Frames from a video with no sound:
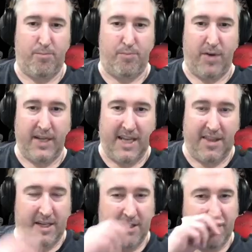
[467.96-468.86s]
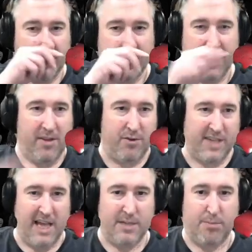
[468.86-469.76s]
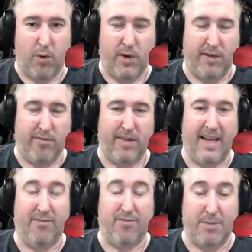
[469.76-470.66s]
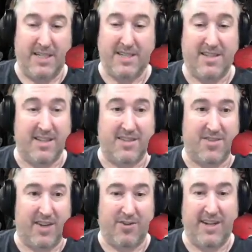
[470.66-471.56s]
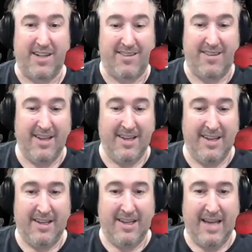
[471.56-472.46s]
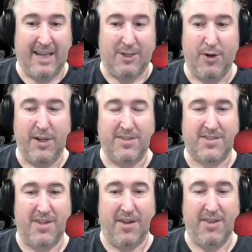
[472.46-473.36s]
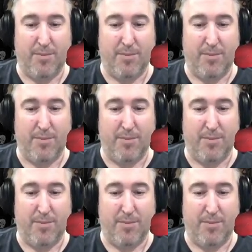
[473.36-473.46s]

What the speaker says: But yeah, the conviction and those guys blowing flame from a distance, so I couldn't stun them